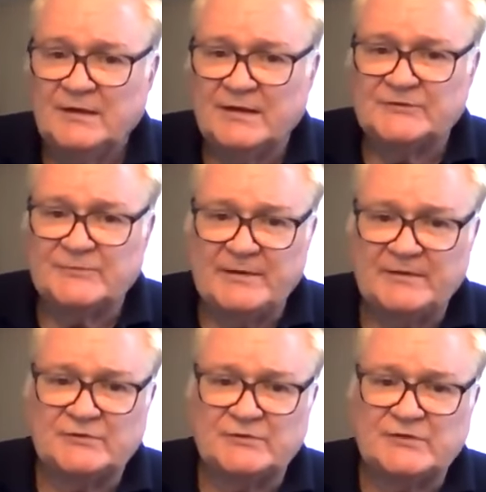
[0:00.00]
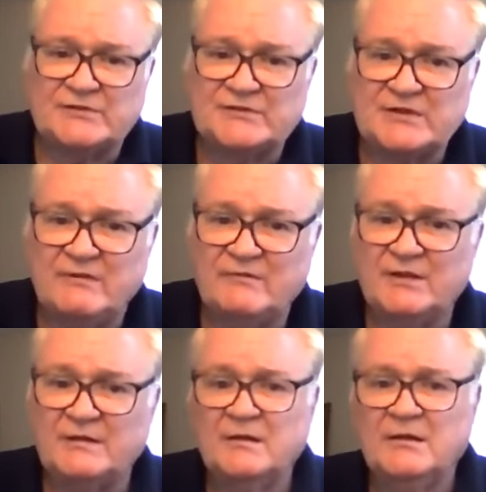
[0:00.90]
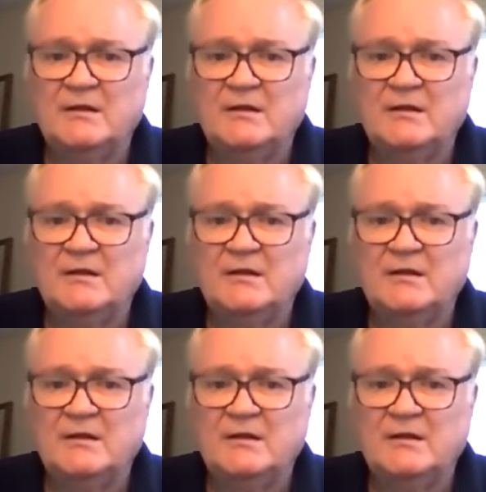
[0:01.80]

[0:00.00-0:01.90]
expenditures and saving,